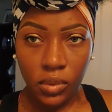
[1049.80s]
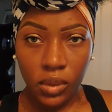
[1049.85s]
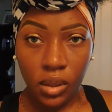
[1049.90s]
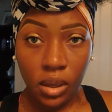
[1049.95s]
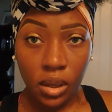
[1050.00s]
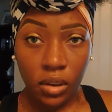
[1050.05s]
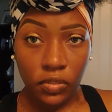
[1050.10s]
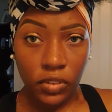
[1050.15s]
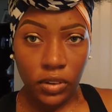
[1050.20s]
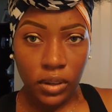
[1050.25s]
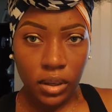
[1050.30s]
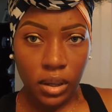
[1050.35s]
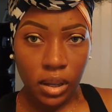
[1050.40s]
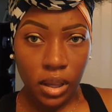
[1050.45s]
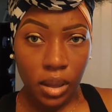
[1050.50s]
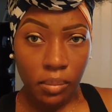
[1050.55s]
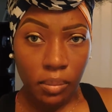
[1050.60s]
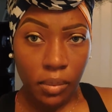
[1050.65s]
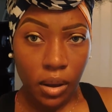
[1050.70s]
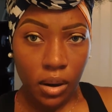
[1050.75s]
I feel
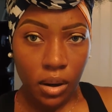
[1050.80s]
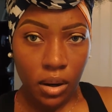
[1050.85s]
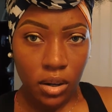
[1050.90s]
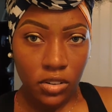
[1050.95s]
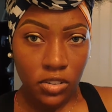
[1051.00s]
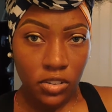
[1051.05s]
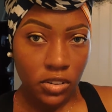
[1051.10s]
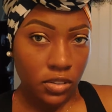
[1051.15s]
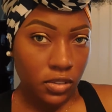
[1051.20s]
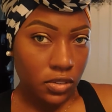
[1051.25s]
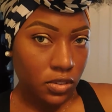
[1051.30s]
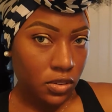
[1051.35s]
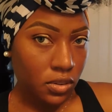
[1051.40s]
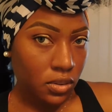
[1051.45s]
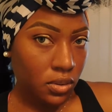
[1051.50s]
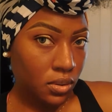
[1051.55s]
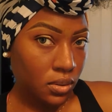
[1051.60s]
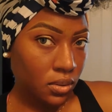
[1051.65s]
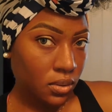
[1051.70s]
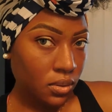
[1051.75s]
like my arch is
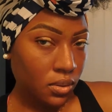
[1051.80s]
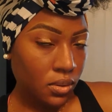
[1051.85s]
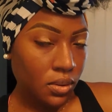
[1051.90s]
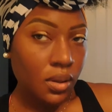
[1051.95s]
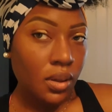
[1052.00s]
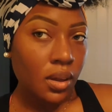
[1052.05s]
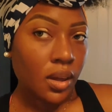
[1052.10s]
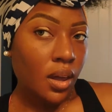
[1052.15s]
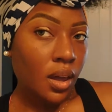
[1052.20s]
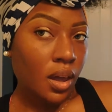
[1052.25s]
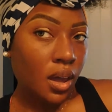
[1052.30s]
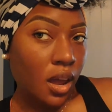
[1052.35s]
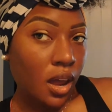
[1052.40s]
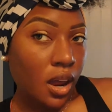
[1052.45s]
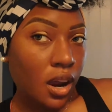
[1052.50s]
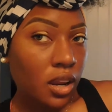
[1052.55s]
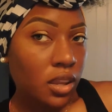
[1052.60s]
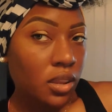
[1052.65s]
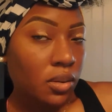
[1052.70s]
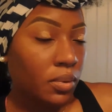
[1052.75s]

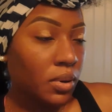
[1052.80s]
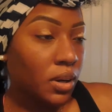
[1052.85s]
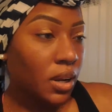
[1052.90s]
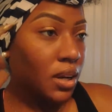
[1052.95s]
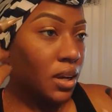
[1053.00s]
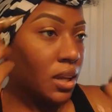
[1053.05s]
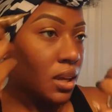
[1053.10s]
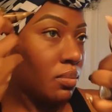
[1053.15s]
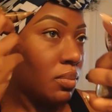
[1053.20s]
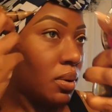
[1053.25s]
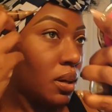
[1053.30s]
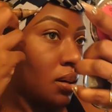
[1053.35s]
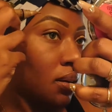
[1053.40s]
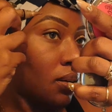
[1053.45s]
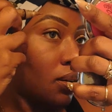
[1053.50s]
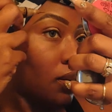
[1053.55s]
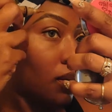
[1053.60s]
higher than what I need to be.